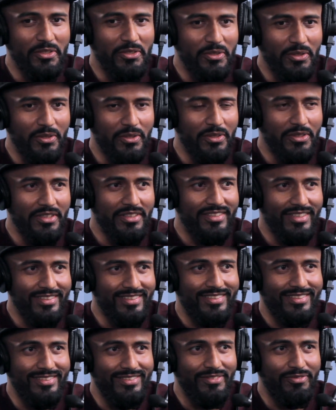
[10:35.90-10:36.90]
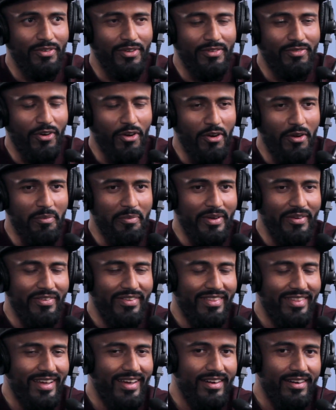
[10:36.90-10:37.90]
So just follow me
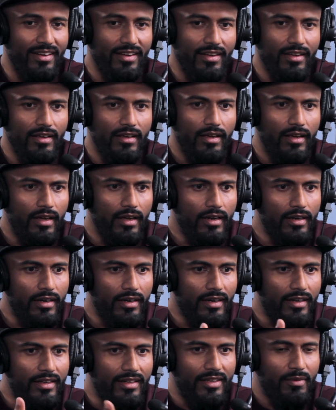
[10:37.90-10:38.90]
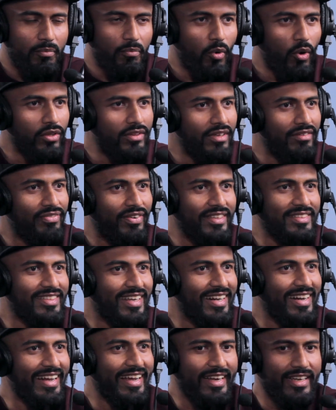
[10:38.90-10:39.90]
with that. And both of us
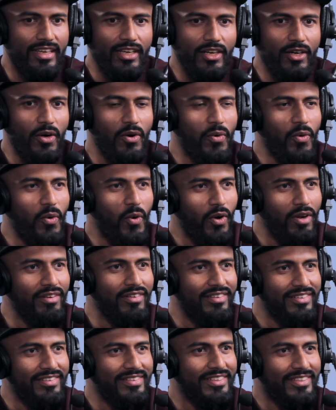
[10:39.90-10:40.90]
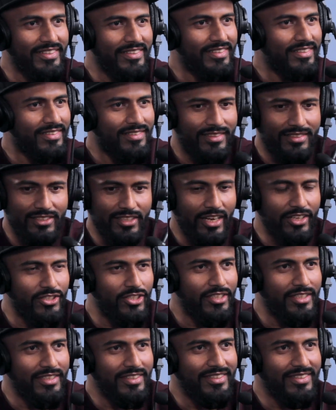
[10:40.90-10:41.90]
are whole the
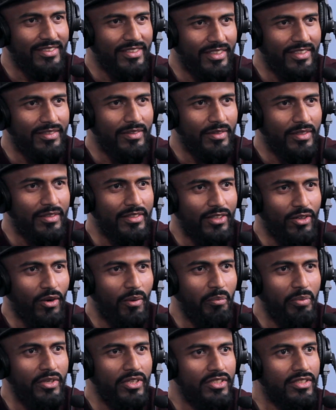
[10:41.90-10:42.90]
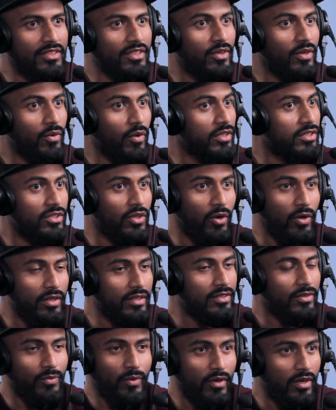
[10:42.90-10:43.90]
session, the competition. What's all
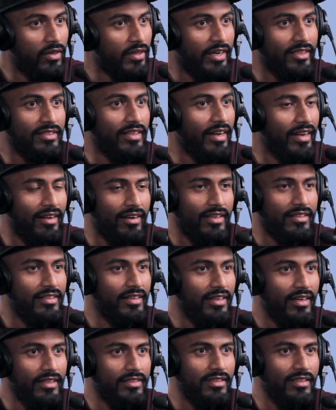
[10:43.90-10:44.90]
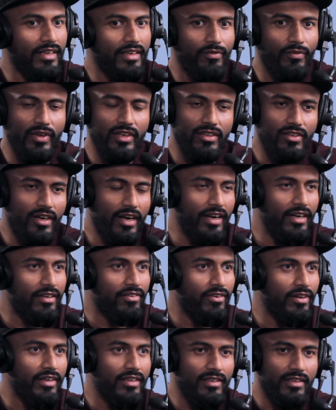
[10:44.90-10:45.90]
wrestling? We tried.
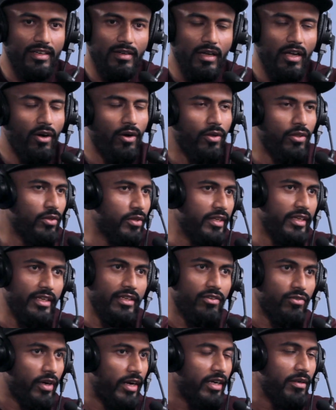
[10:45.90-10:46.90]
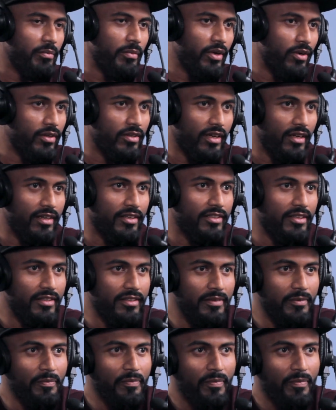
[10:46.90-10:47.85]
Although he tried me on guillotine.